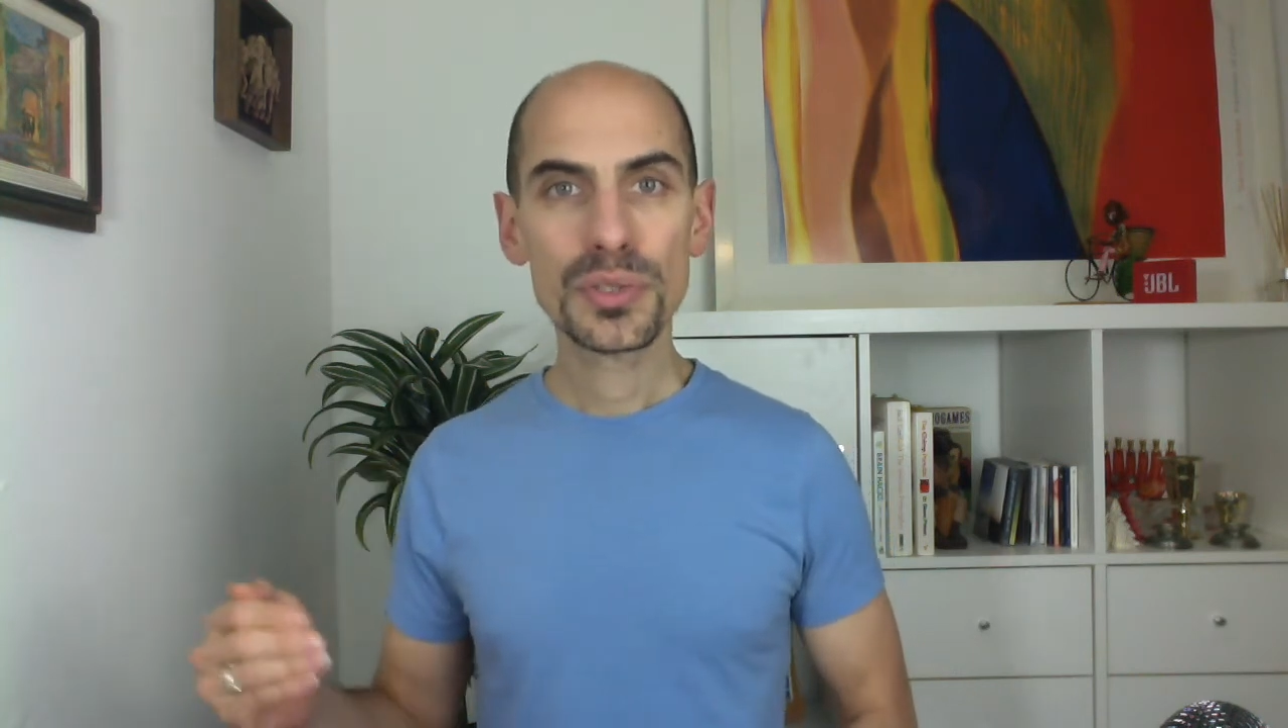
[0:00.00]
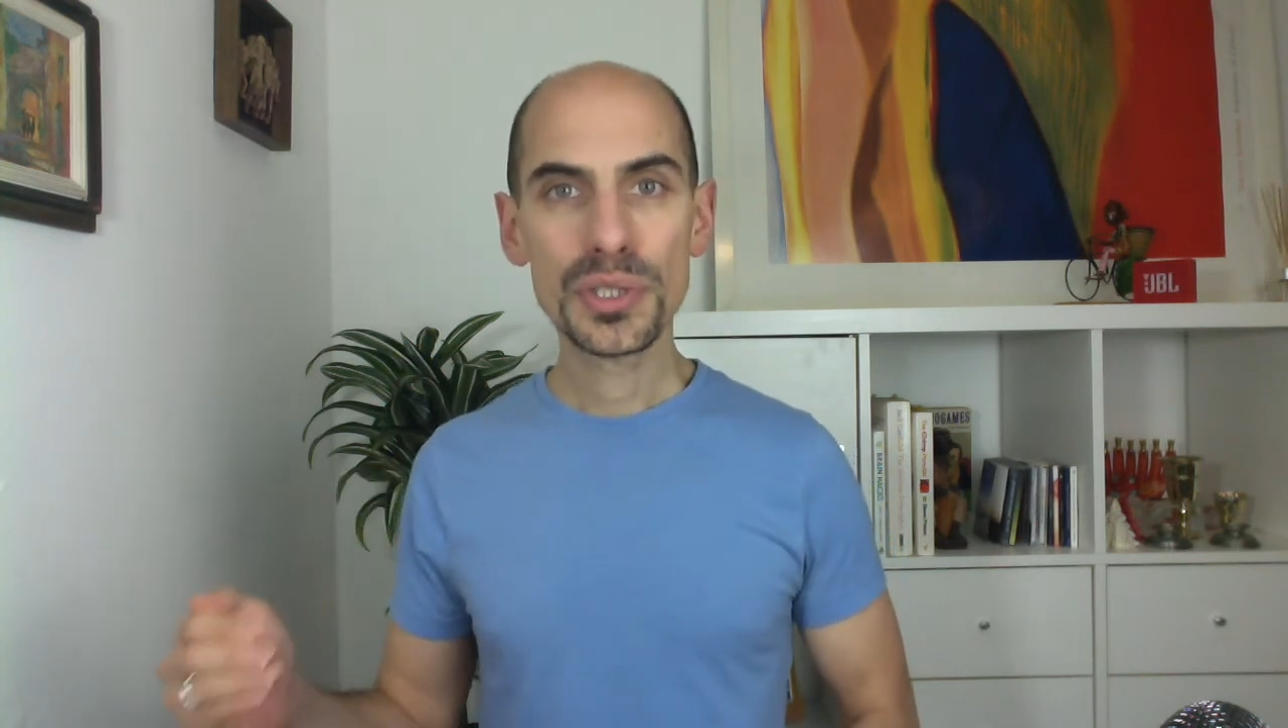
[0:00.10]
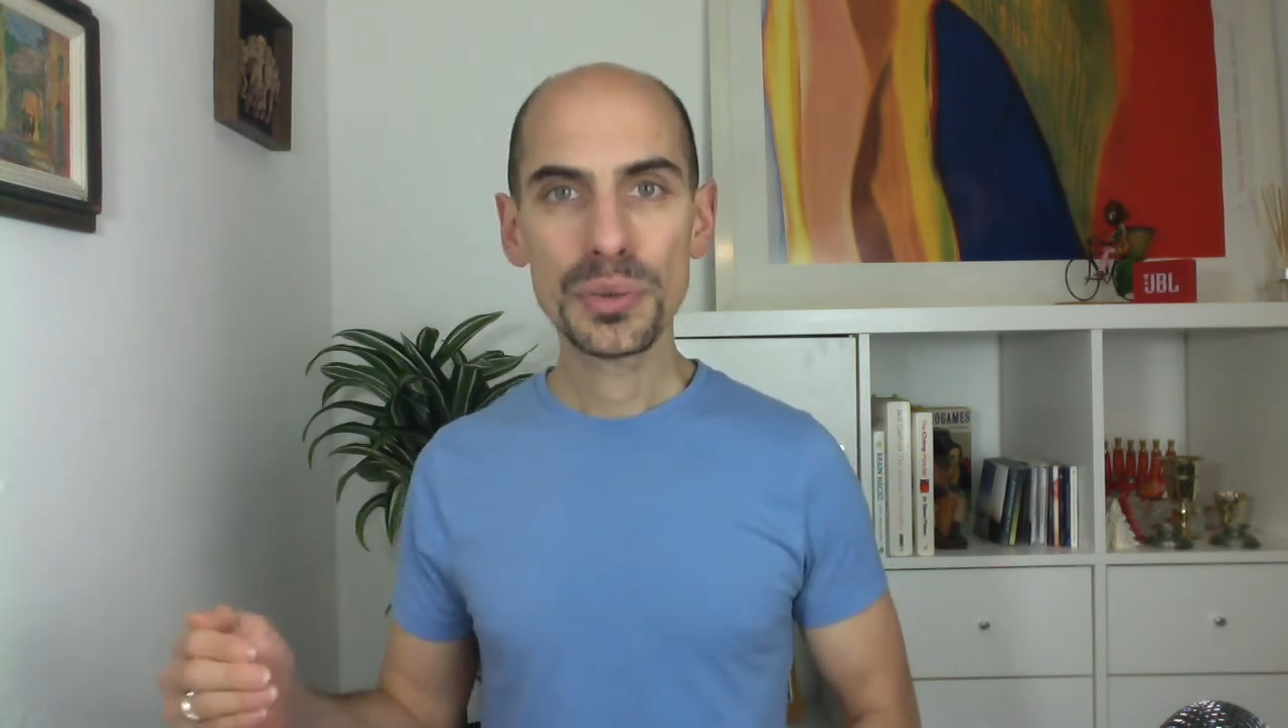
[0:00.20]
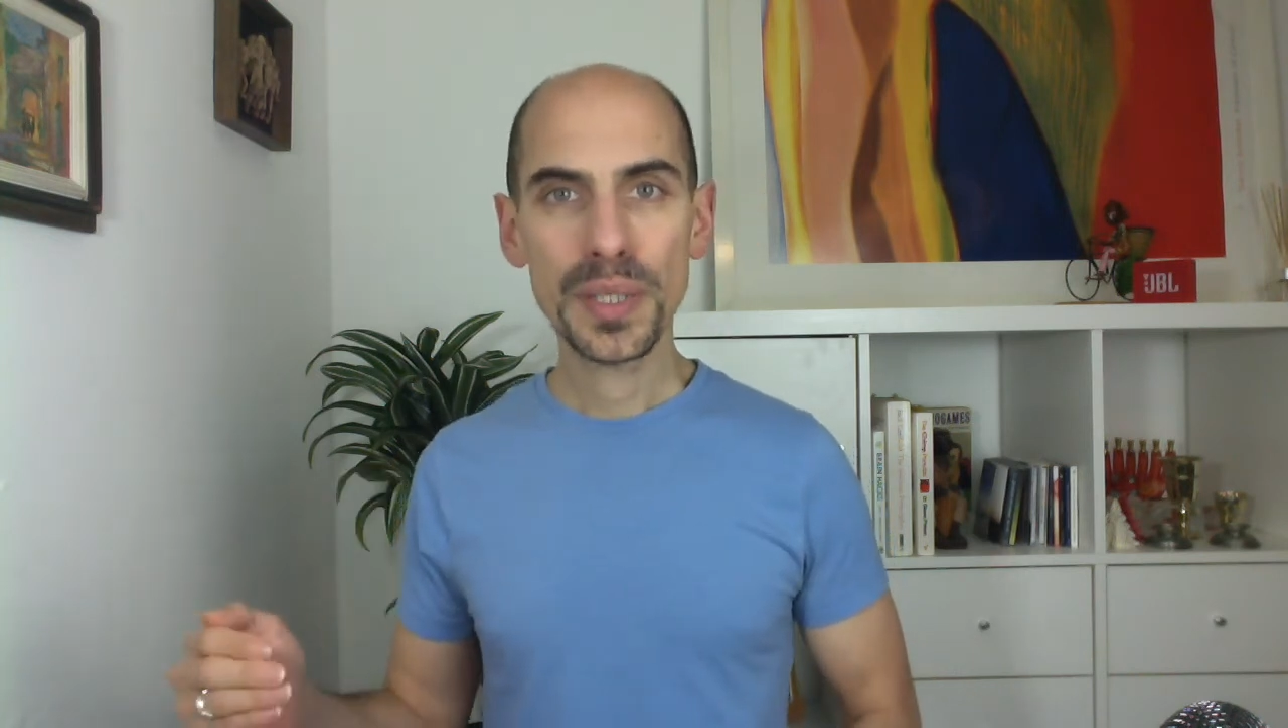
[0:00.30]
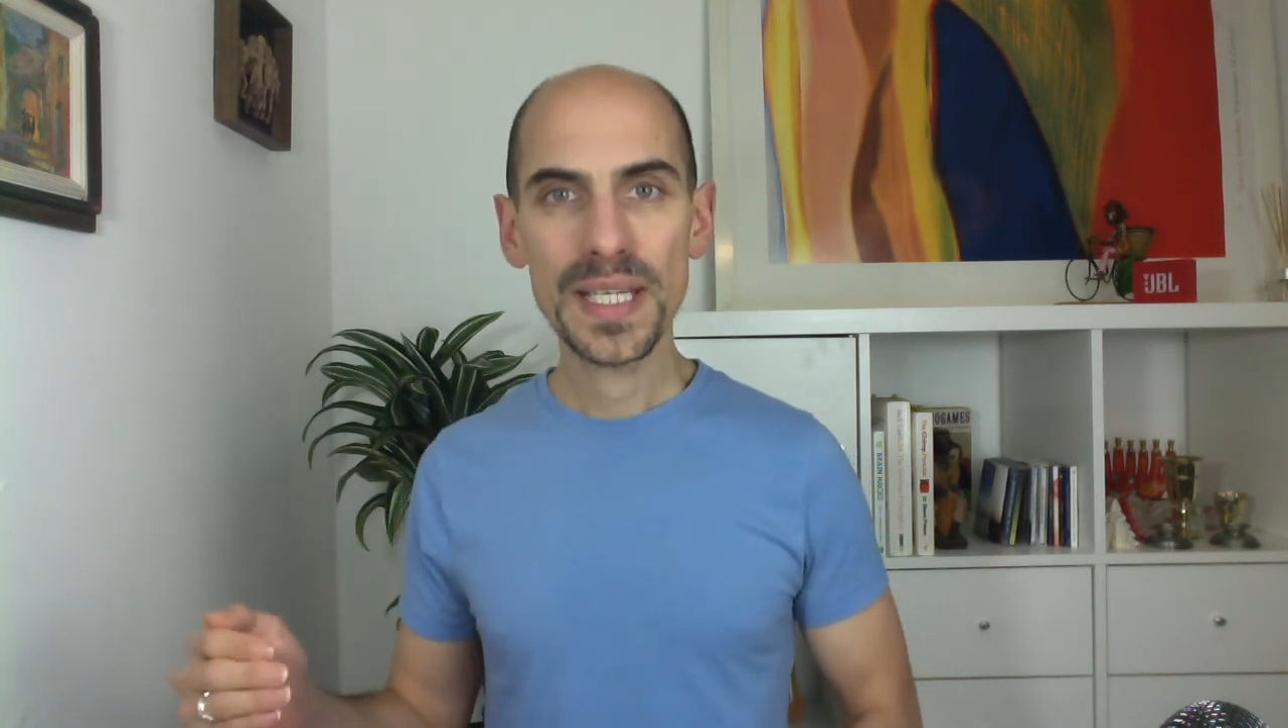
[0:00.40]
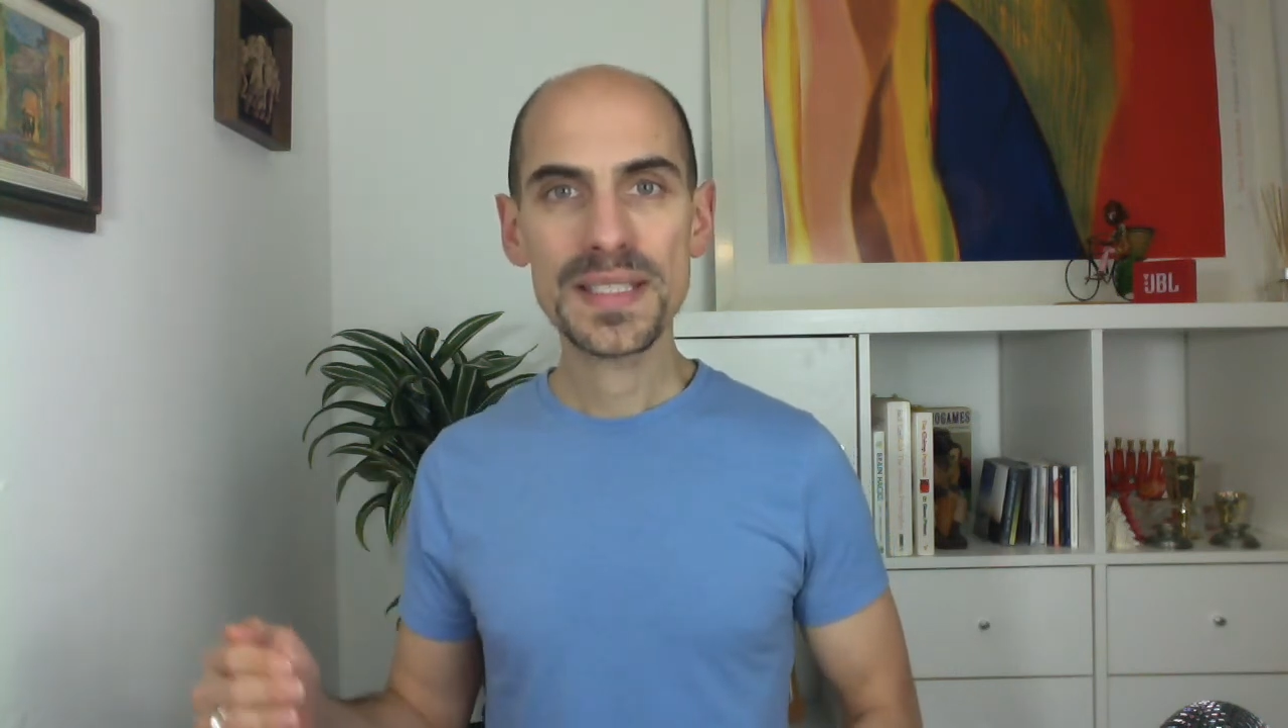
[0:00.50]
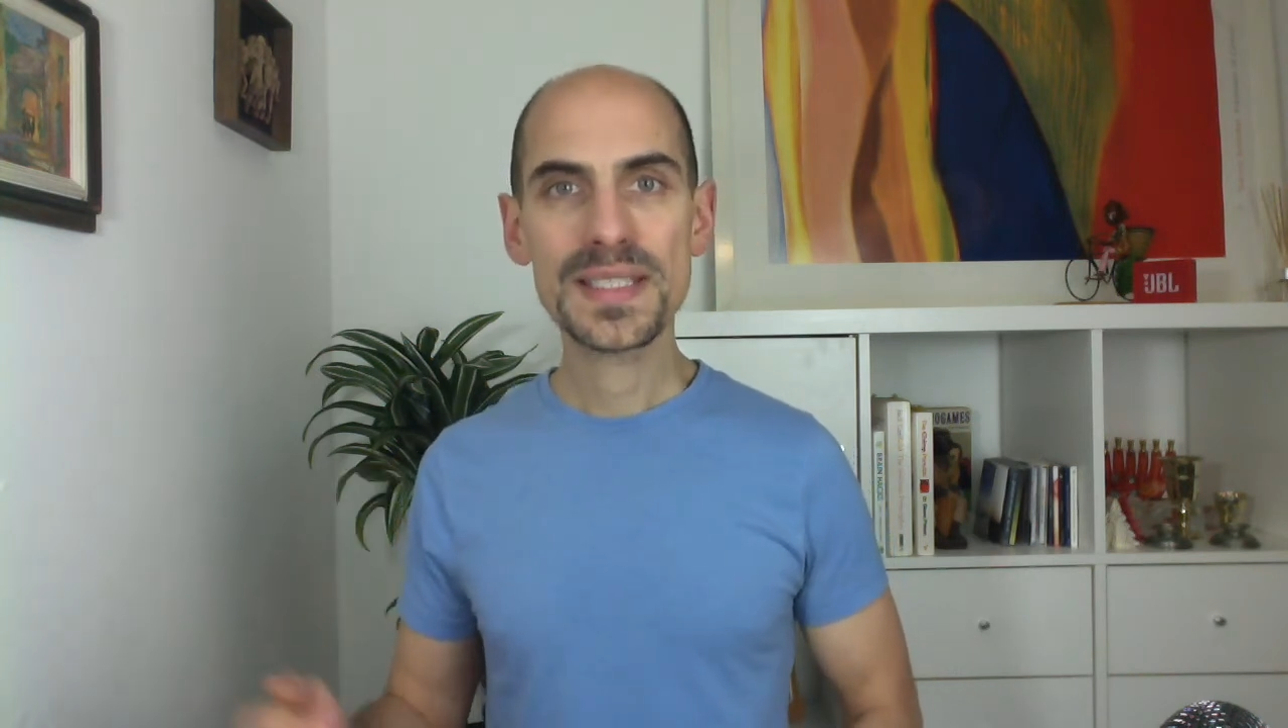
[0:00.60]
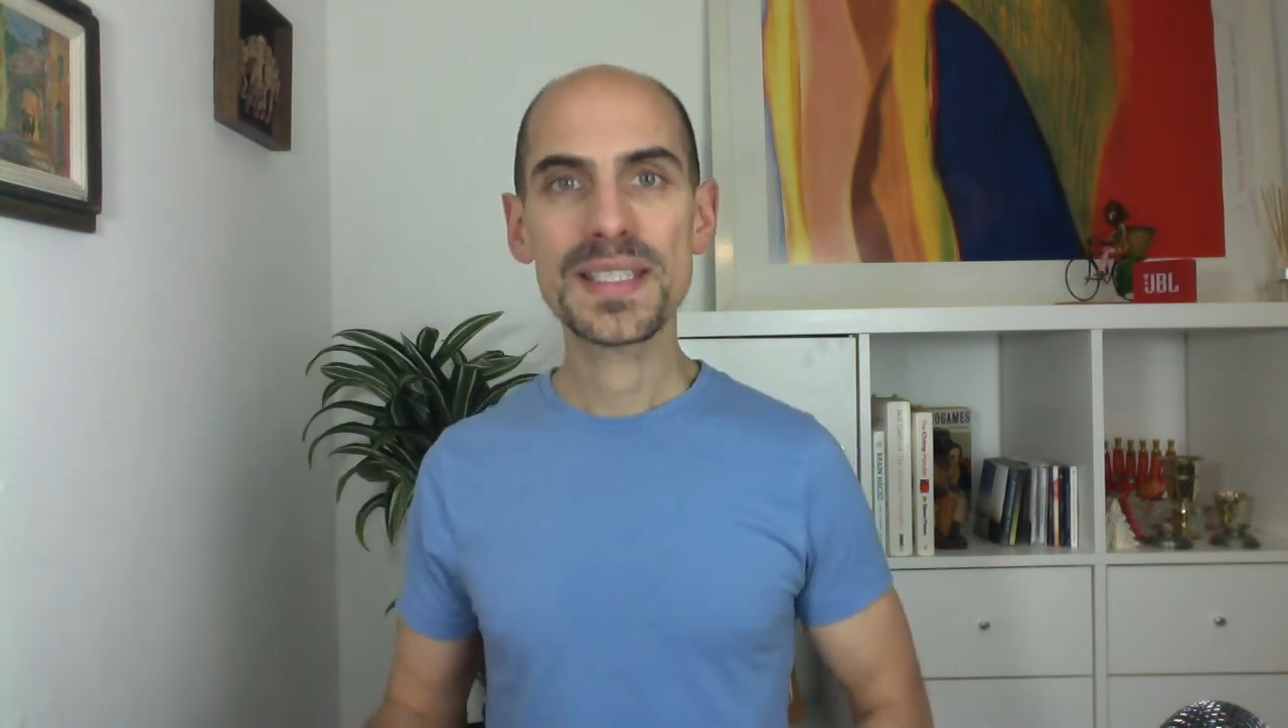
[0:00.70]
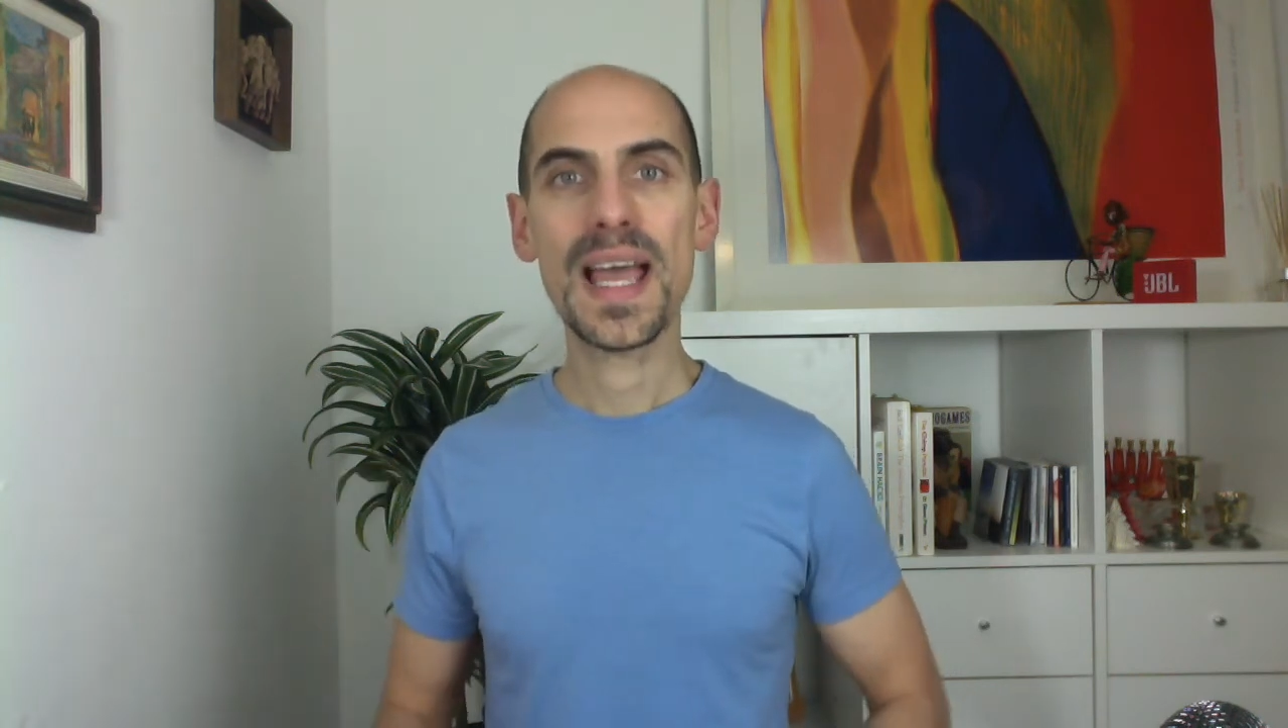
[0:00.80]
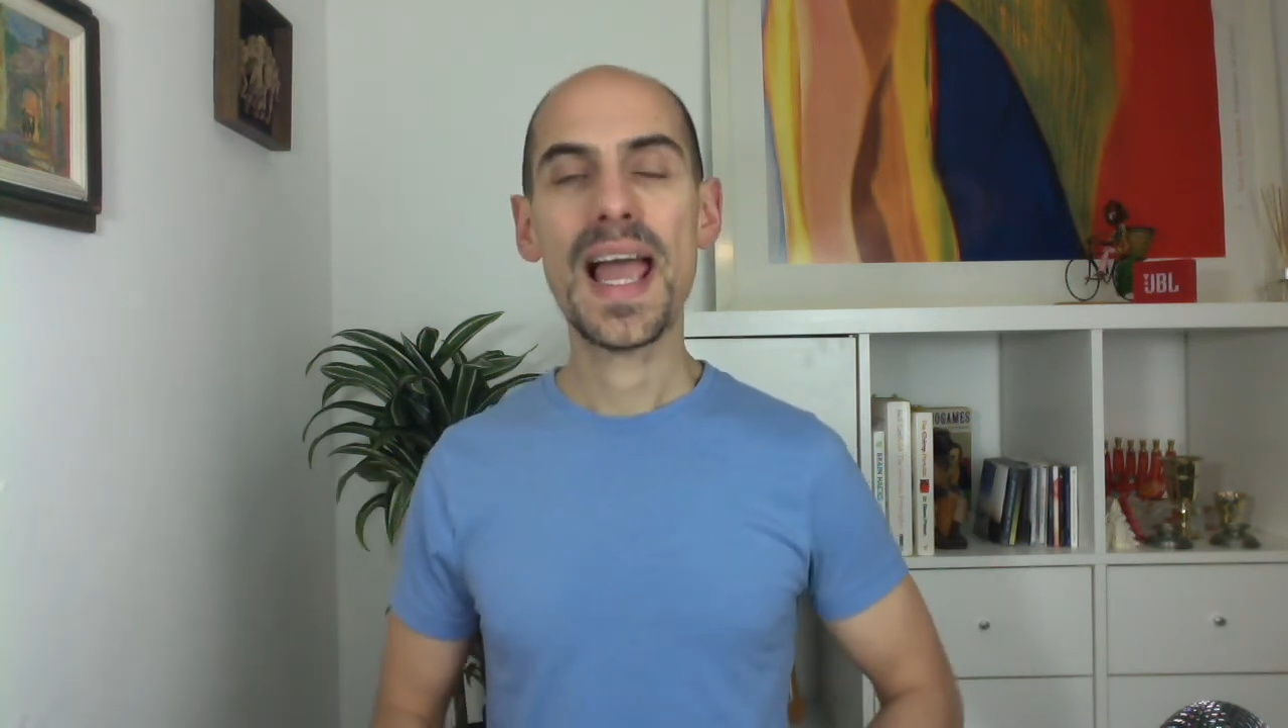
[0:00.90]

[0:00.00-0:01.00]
to do it